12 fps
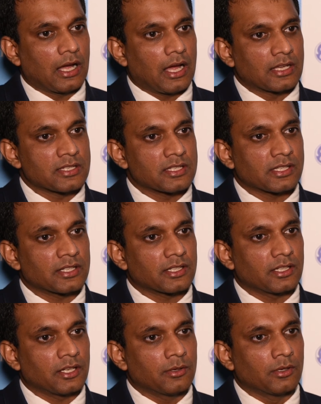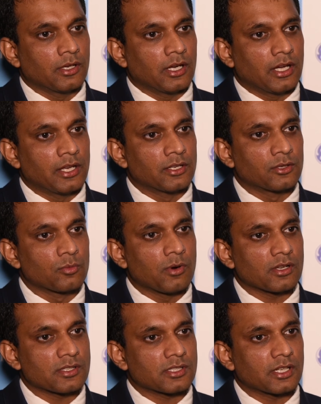as I said, uh, a
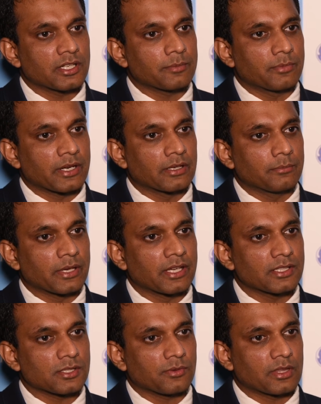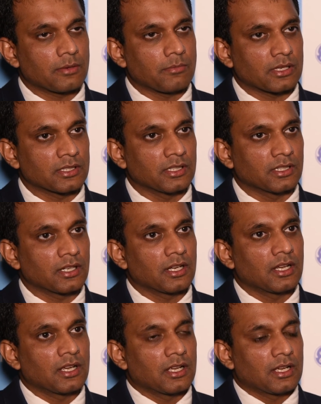newborn's journey begins with the mother
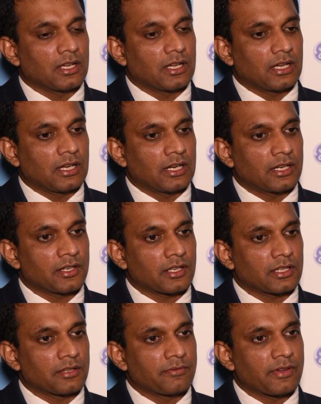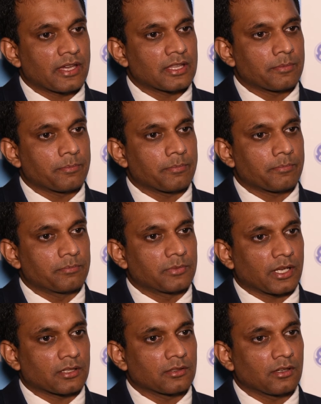and the way the
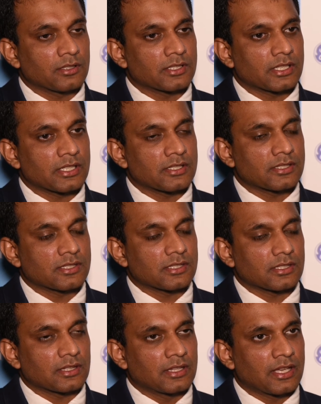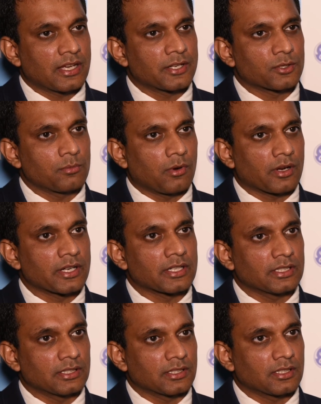technology is there to
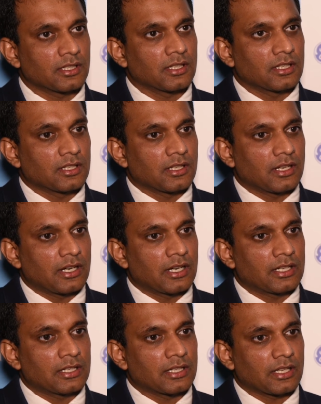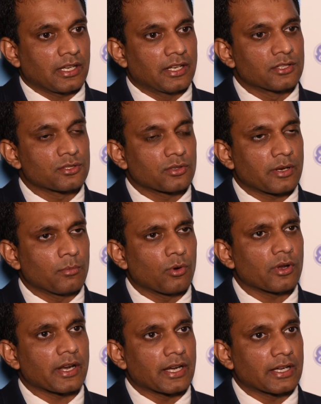monitor and ensure a
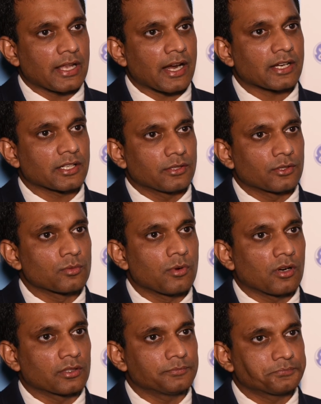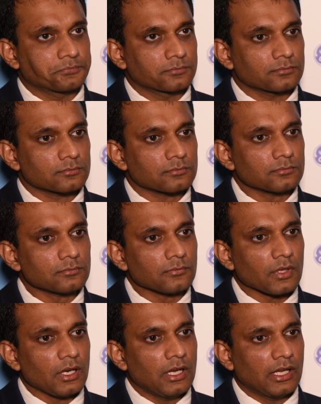more intact newborn.
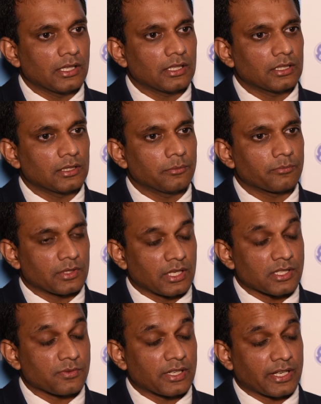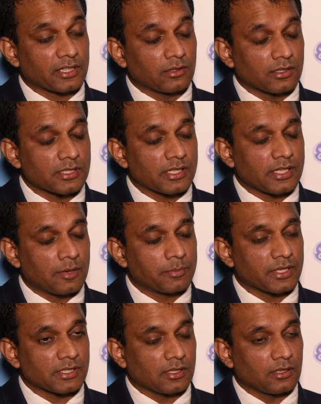Uh, um, that's where technology has
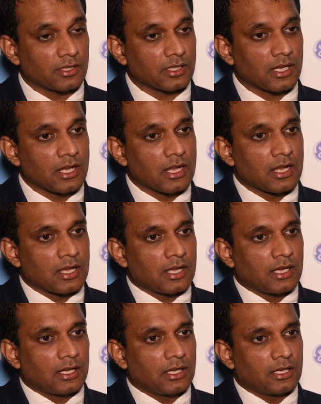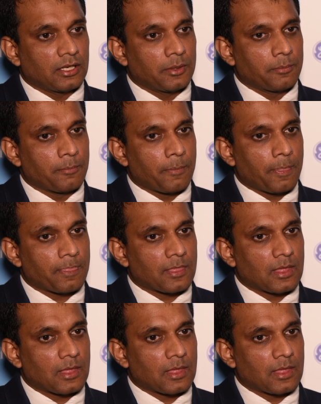helped us a lot. Um,